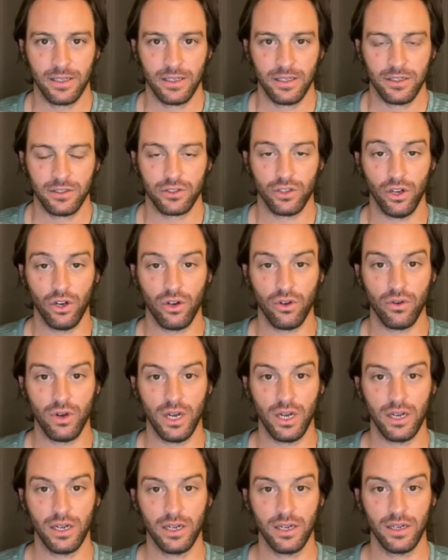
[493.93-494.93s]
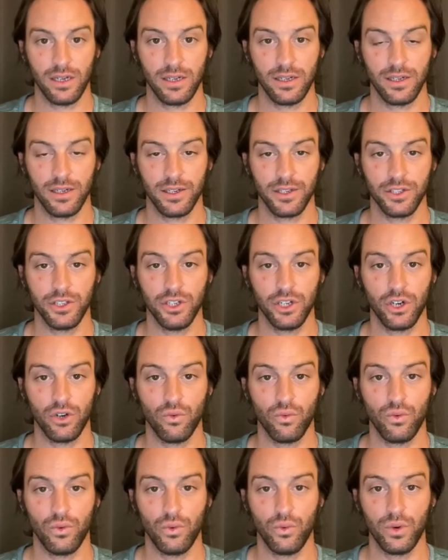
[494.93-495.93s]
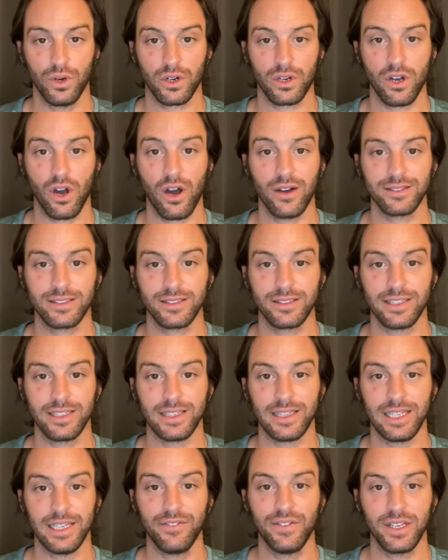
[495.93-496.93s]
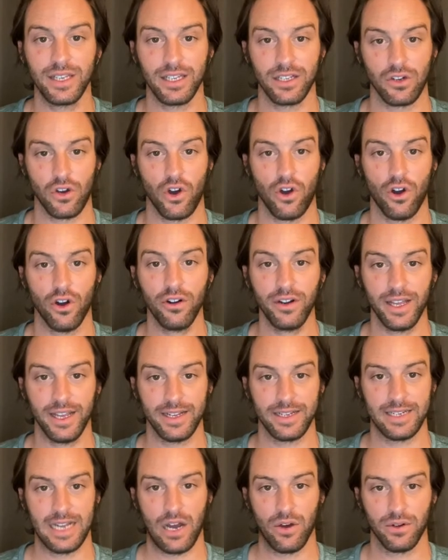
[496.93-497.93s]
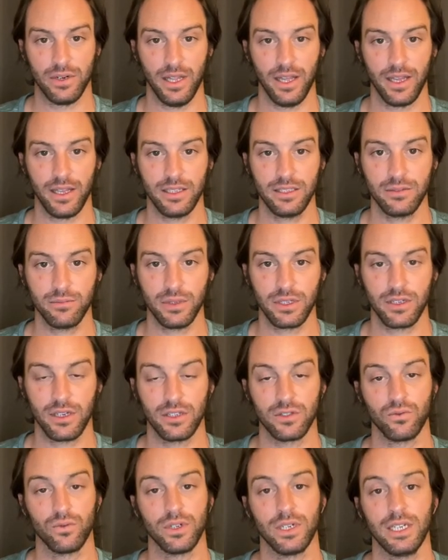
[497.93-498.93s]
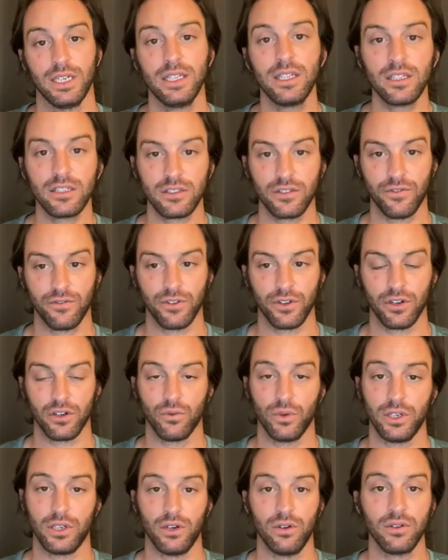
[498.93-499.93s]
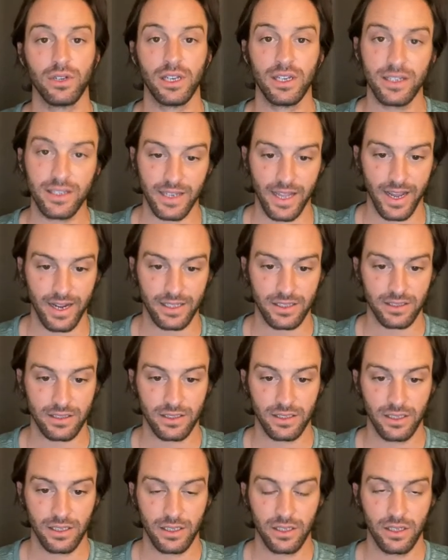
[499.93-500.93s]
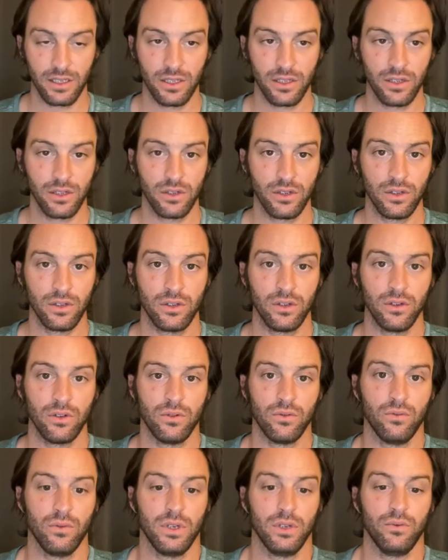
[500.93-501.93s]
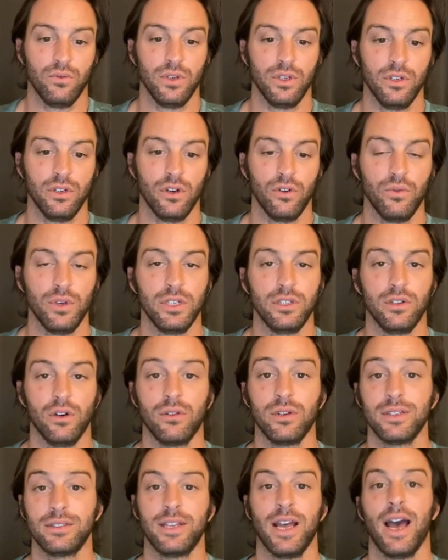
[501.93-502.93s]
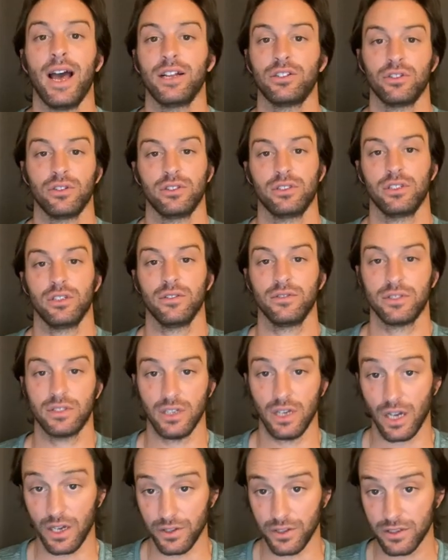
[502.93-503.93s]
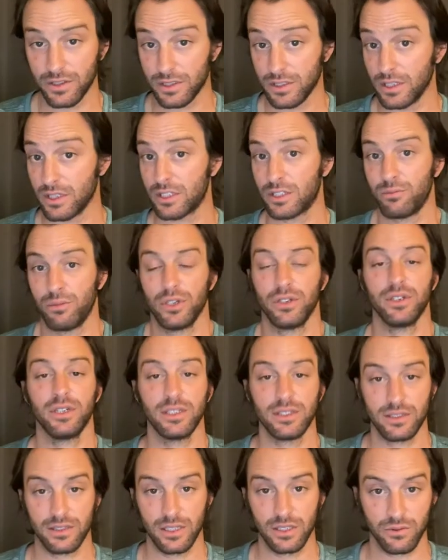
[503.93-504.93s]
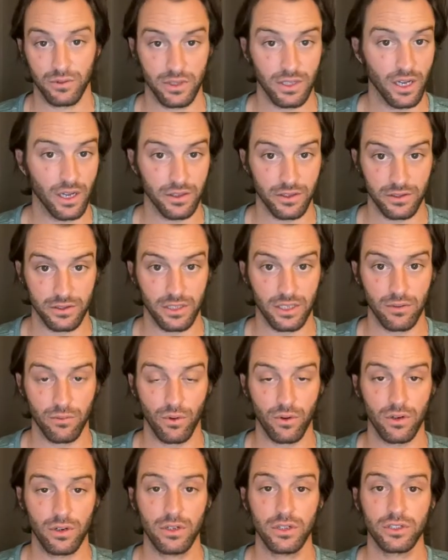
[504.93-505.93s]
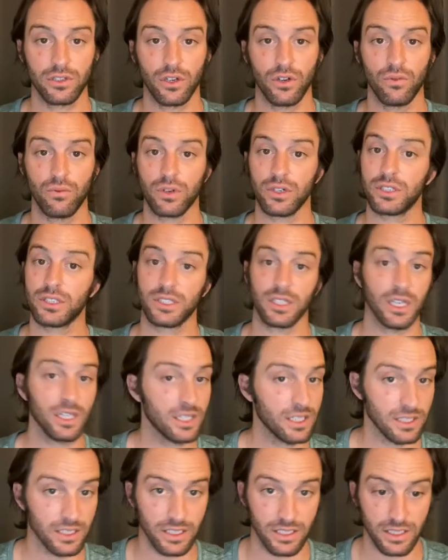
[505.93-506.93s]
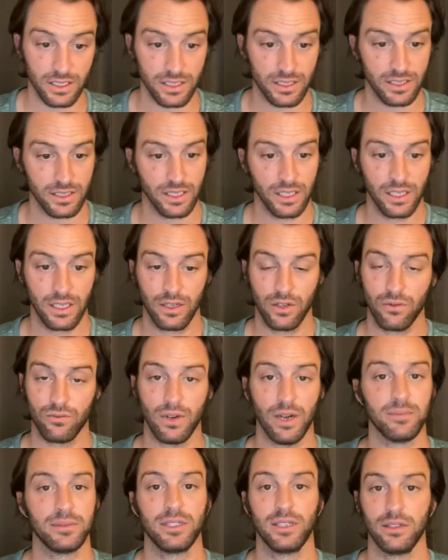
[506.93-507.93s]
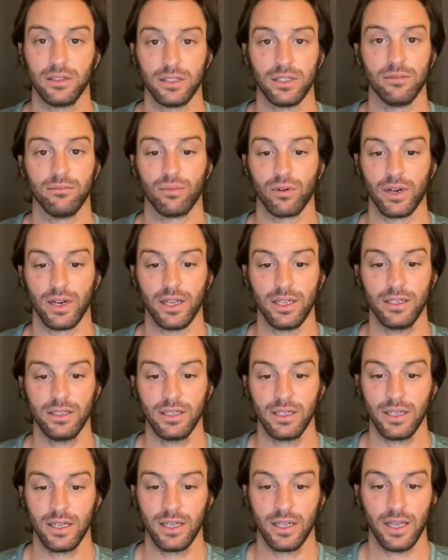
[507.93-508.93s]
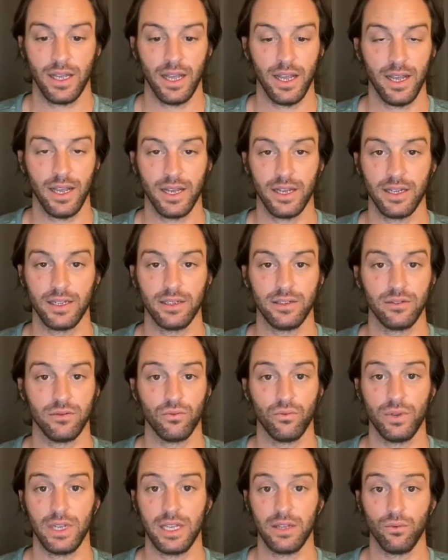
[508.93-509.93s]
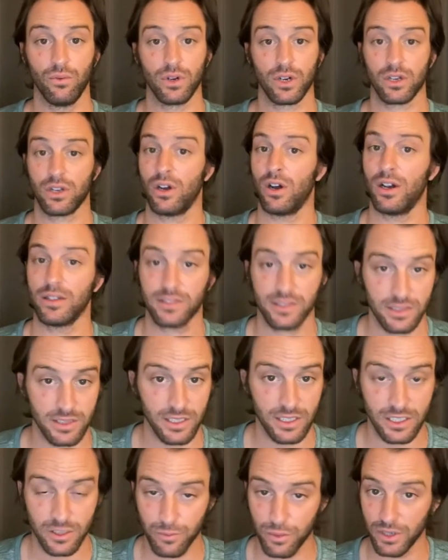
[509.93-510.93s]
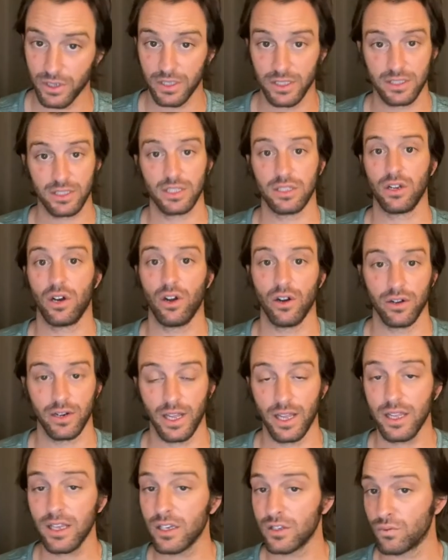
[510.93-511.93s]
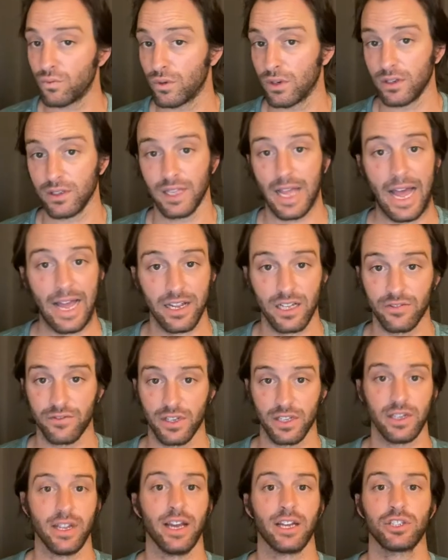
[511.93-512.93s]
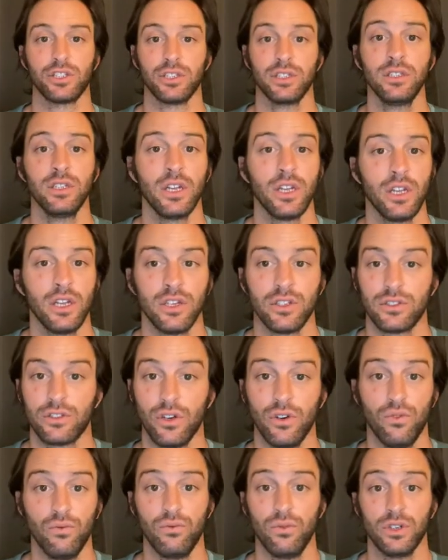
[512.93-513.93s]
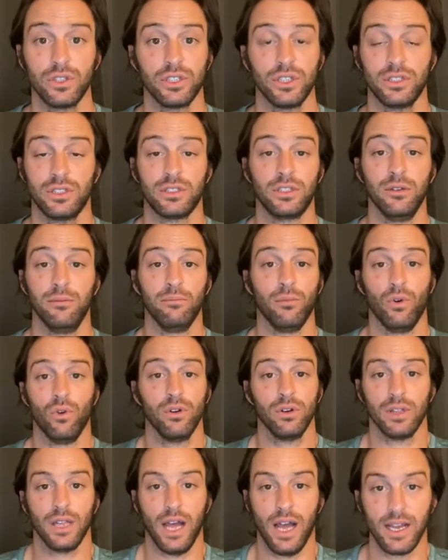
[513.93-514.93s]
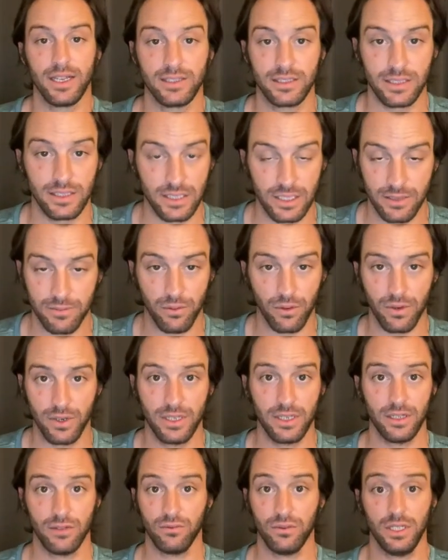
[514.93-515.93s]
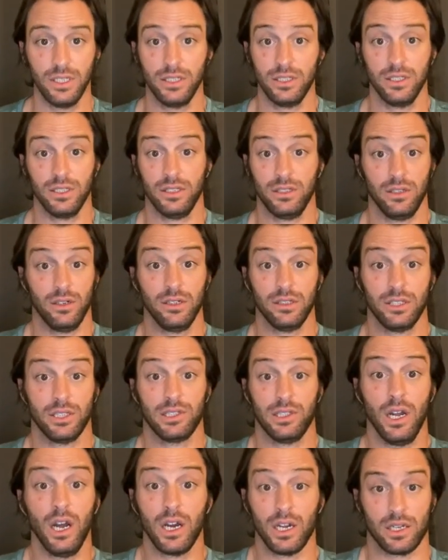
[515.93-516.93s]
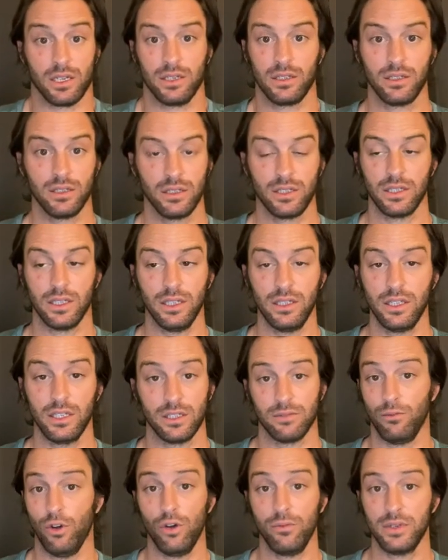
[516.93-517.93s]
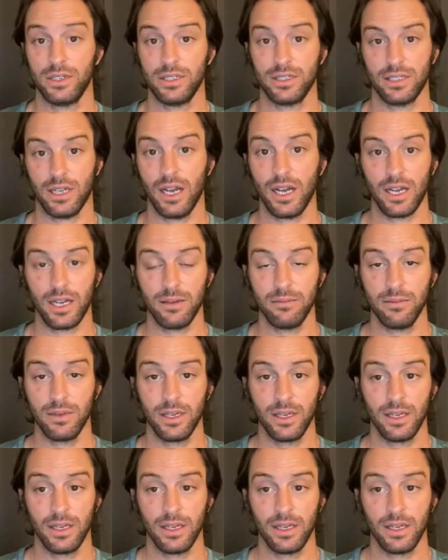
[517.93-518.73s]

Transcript: So, you know, we're constantly living in heartache nowadays because we're in this fear. We don't connect we, we you know we don't attach ourselves to others and experience things with others anymore so we're stuck in this reptilian brain and we we're constantly experiencing heartache because we're lack of connection so we're just demoralized at this point and we just are stuck in this moment in time